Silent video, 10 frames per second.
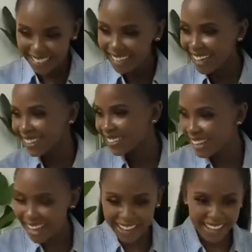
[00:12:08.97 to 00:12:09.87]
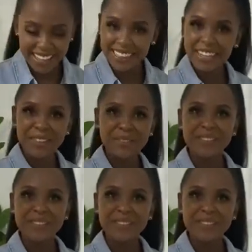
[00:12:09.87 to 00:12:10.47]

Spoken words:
I think we've